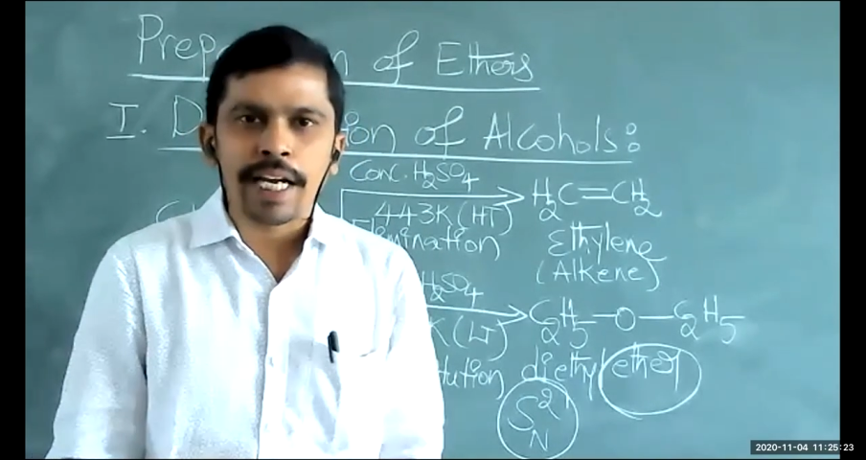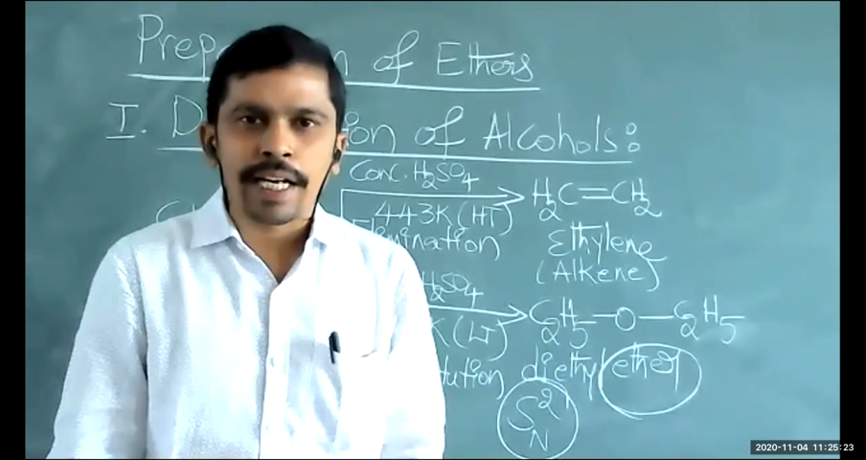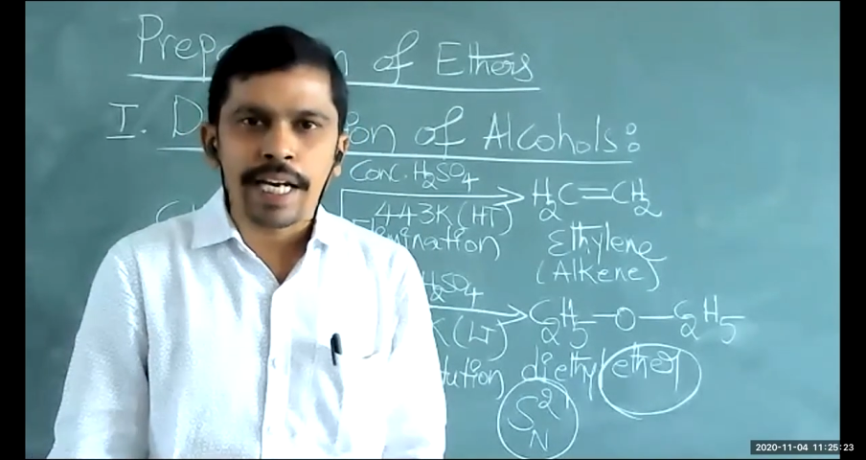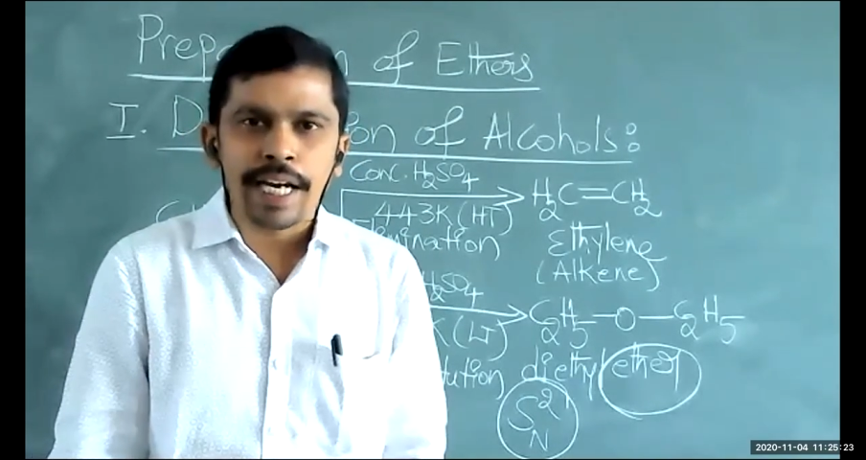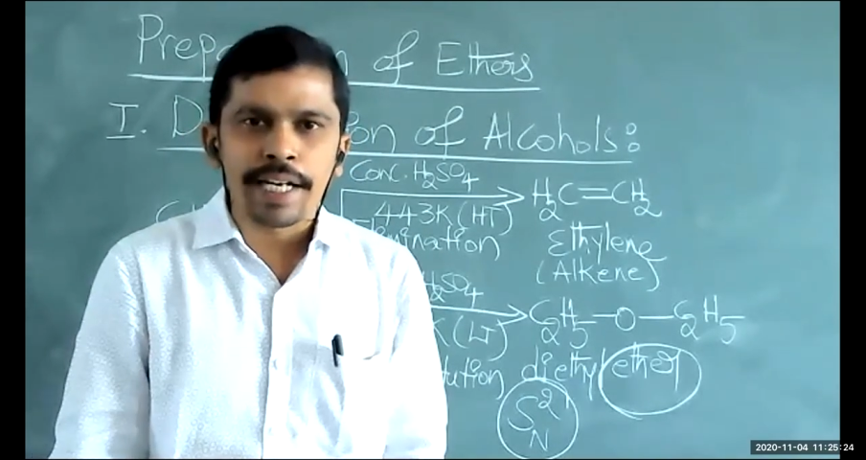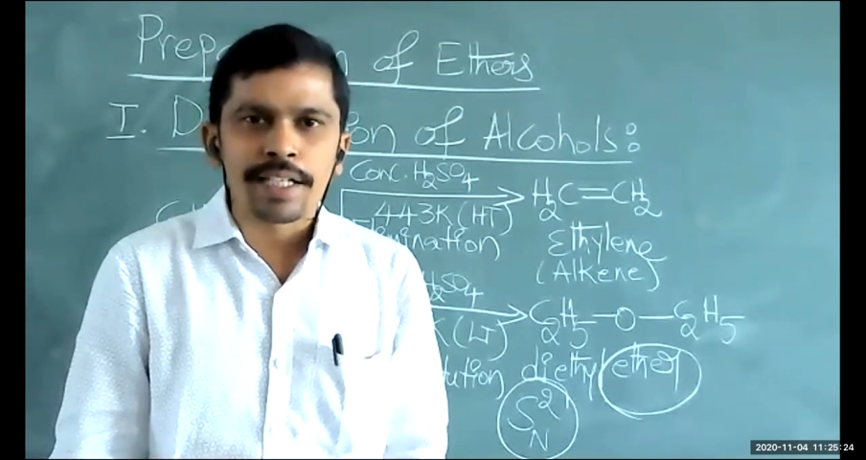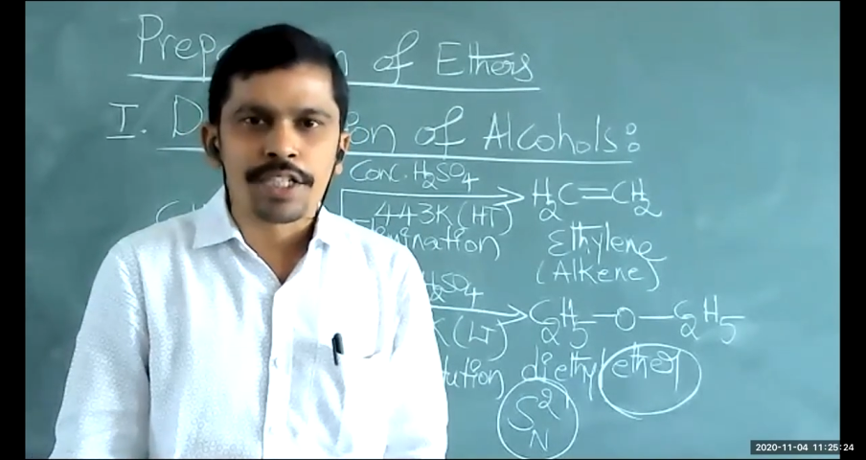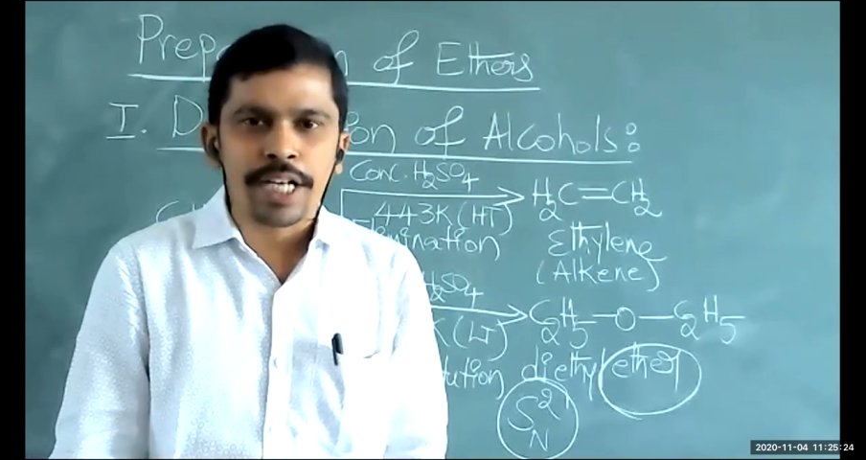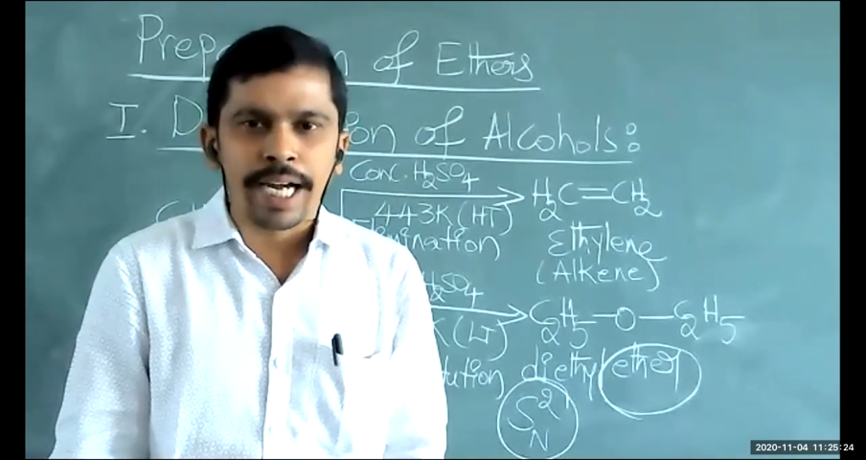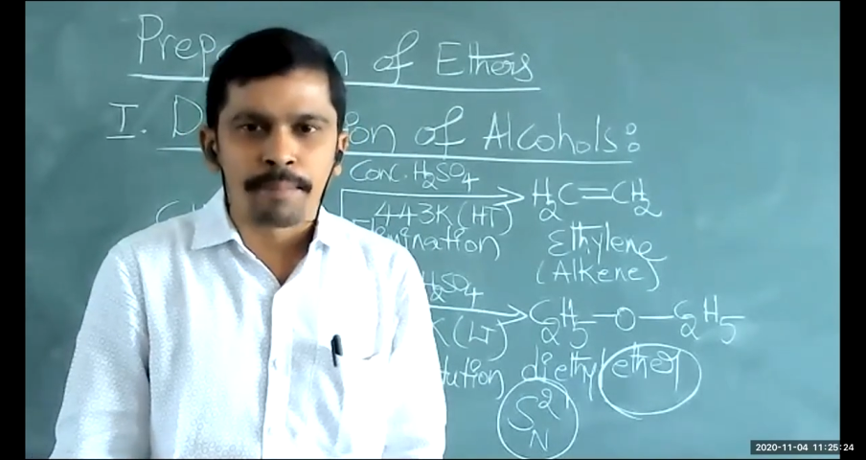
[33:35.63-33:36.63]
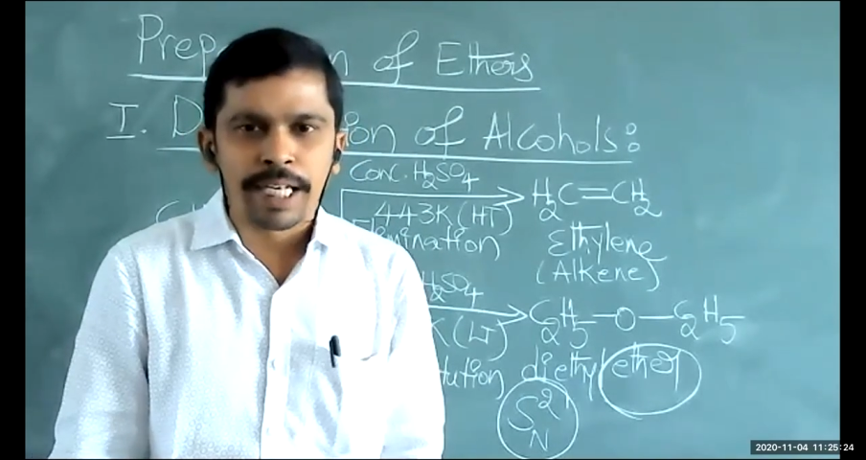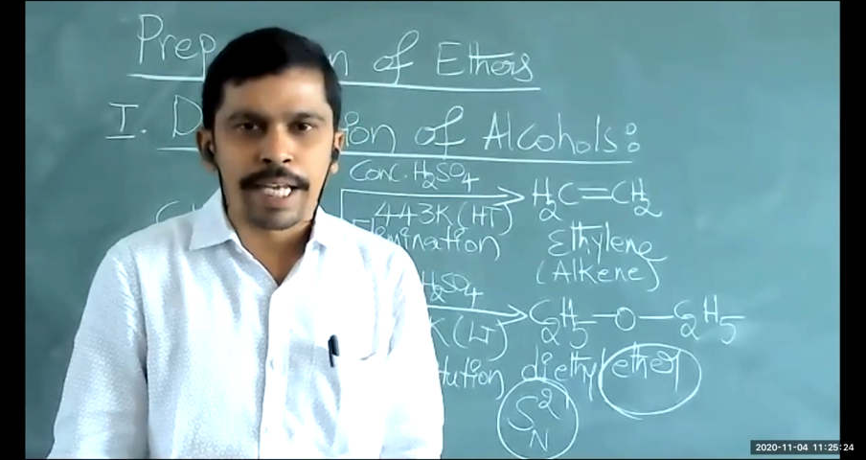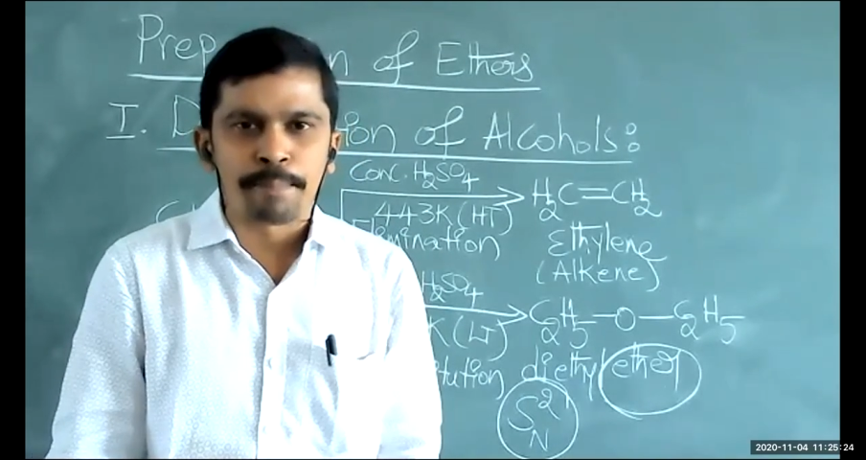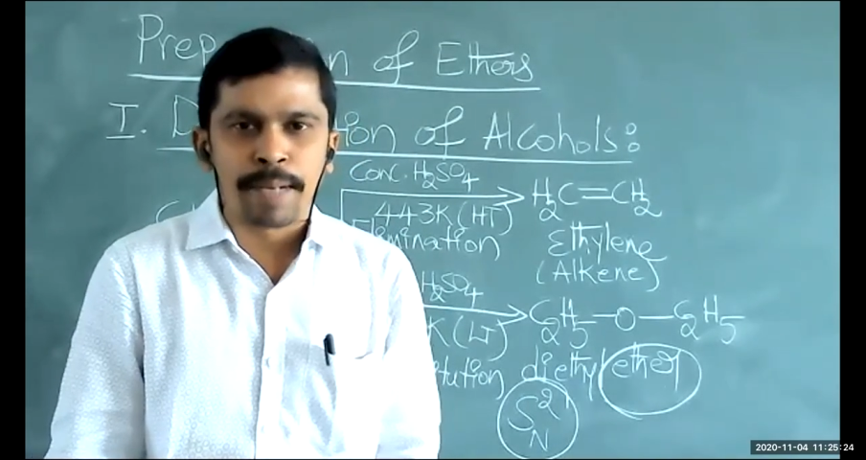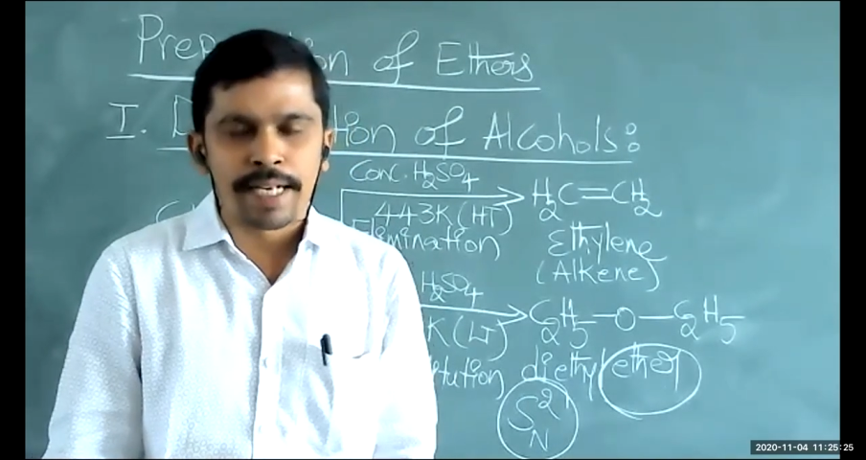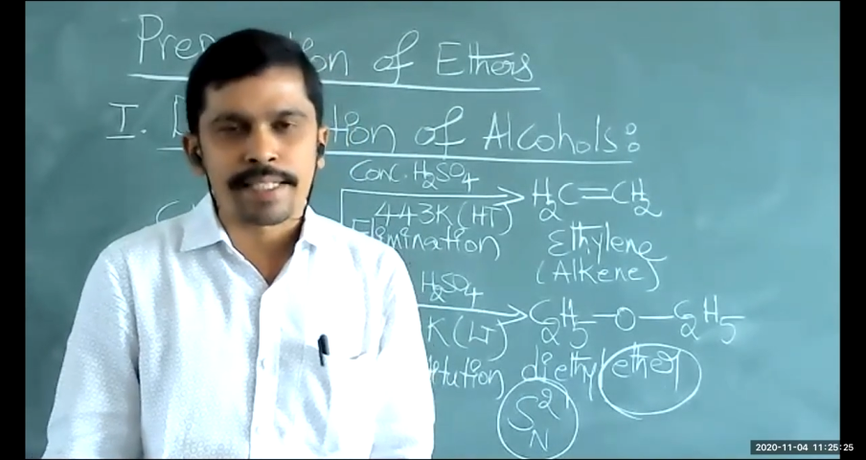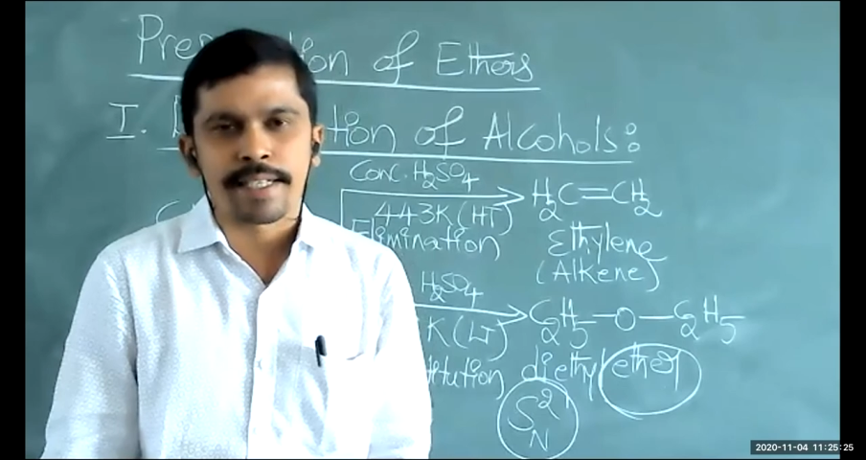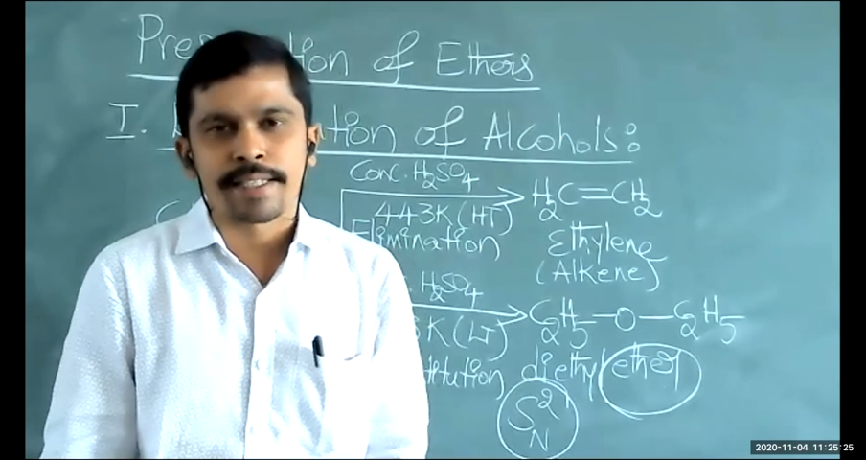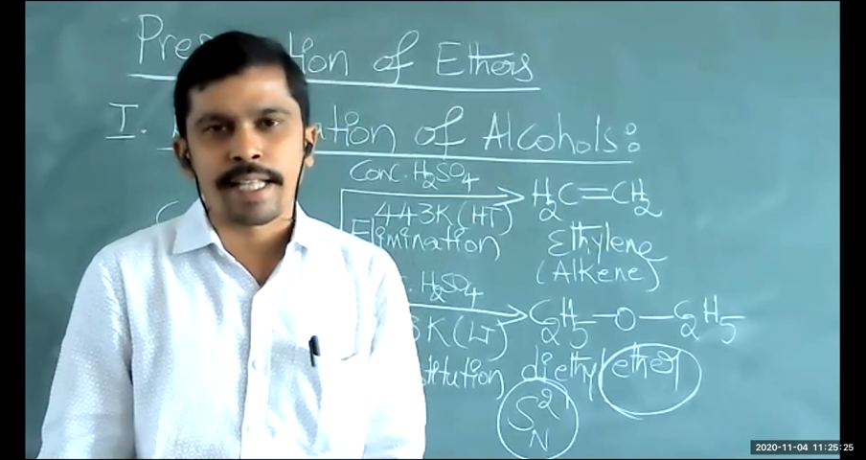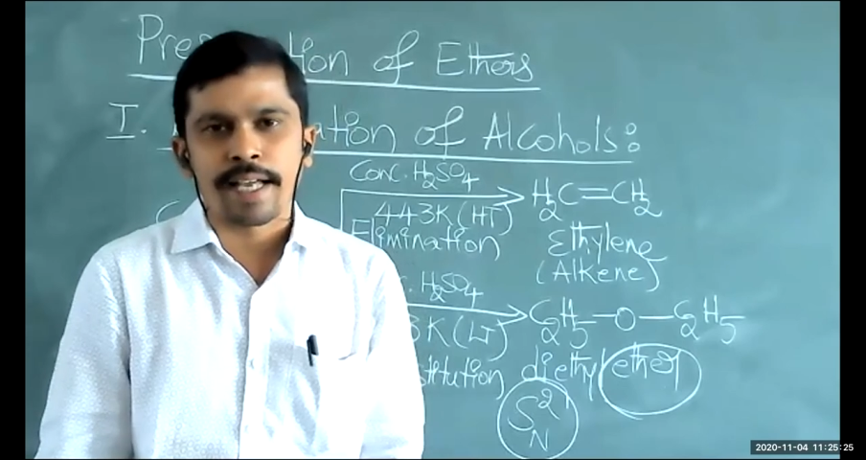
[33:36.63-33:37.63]
NEET JEE playlist
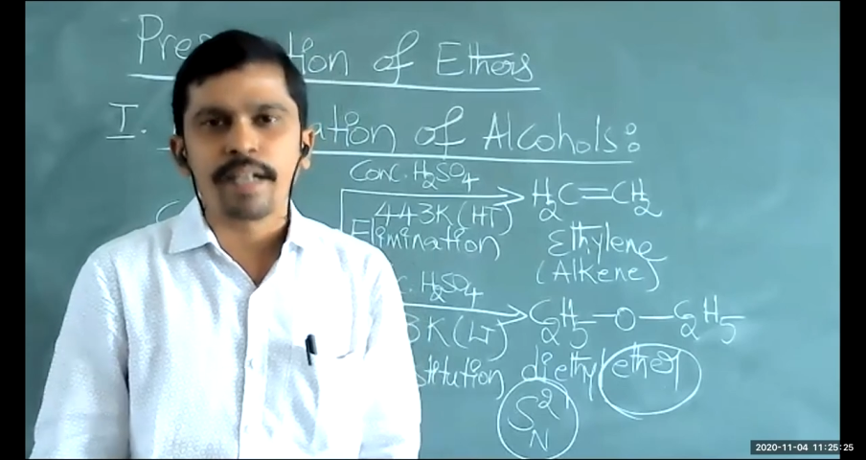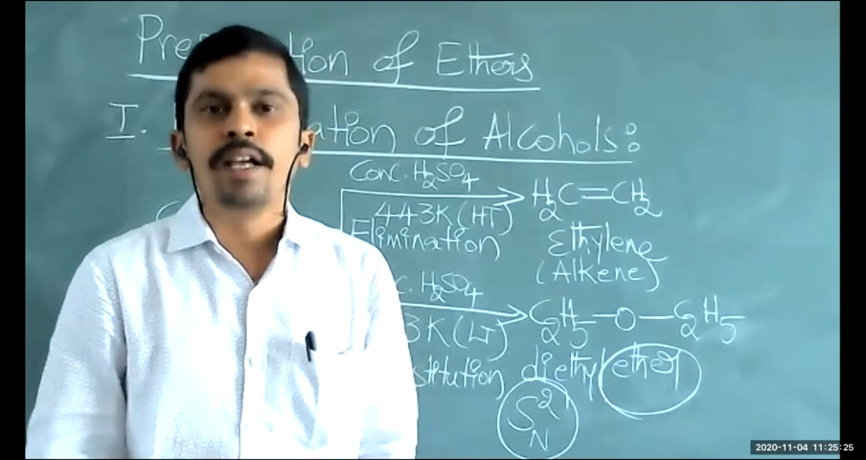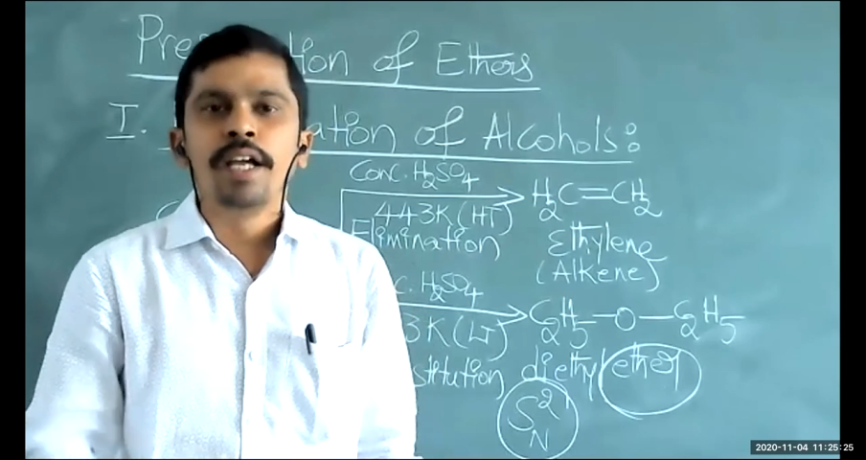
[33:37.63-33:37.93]
is there